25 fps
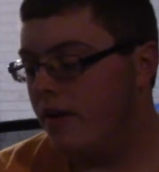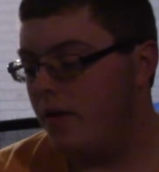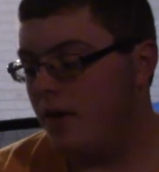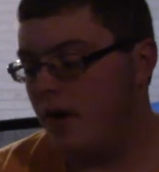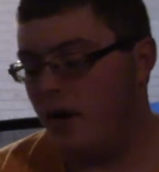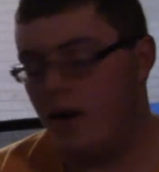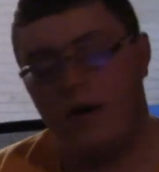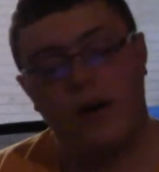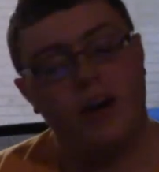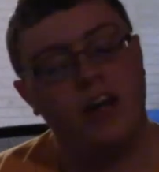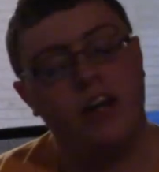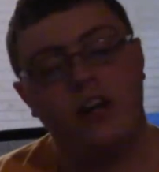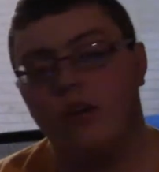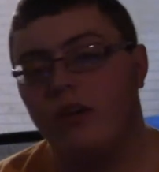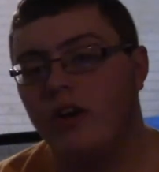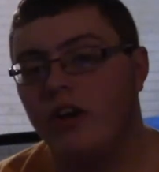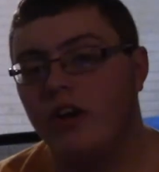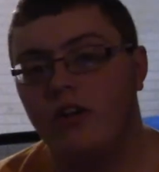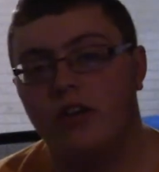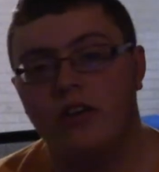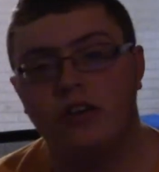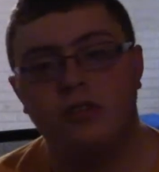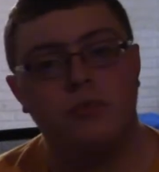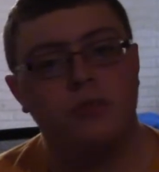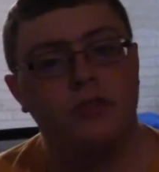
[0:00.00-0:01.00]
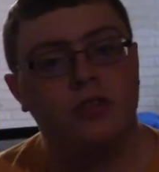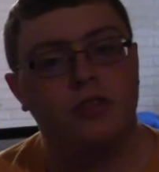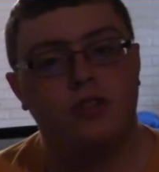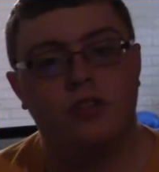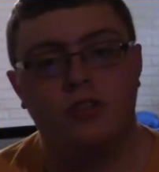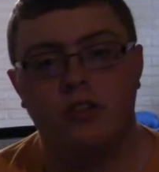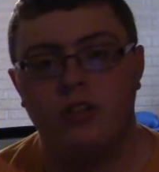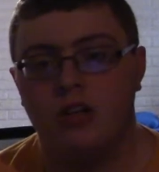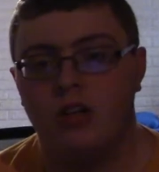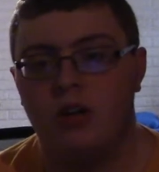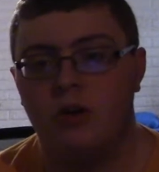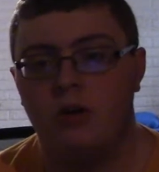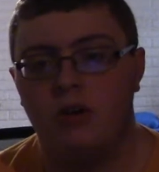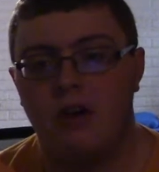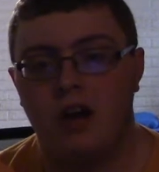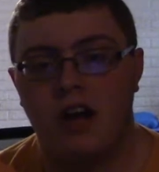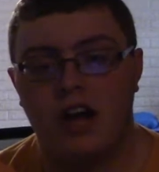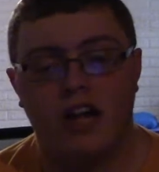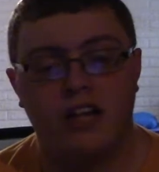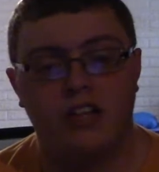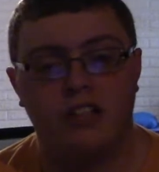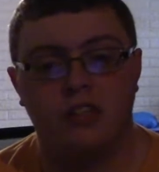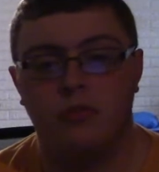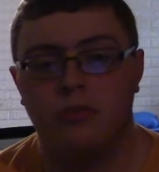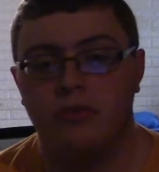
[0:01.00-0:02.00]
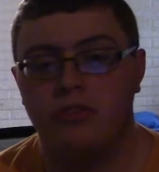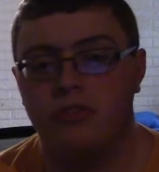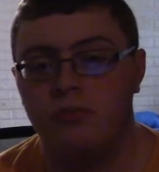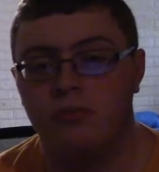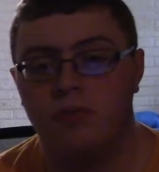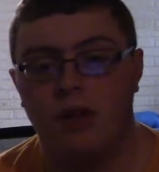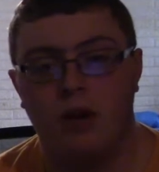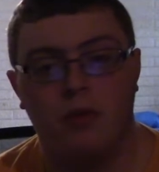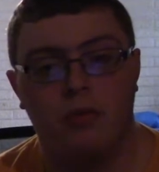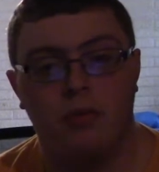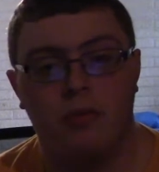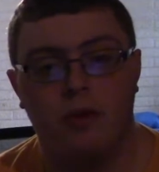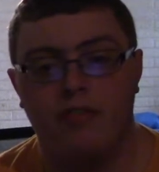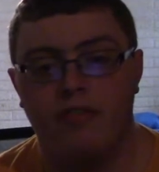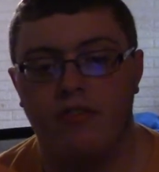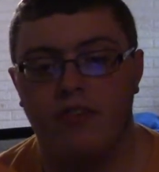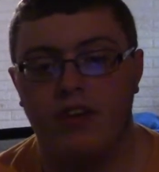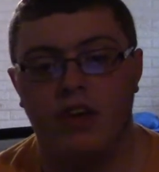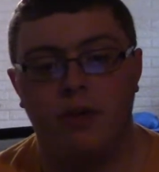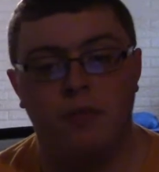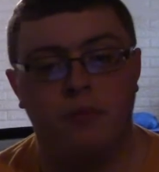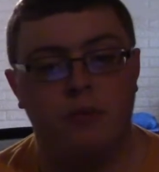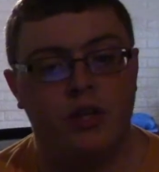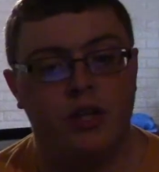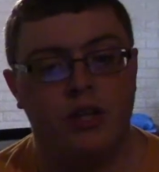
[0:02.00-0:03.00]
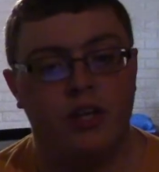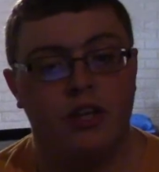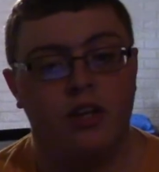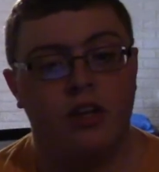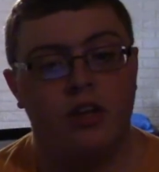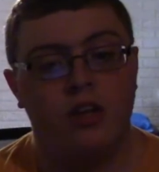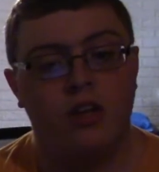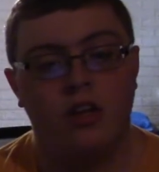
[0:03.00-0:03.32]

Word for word: uh, I had a great Christmas. You know, I got to spend some time with my family.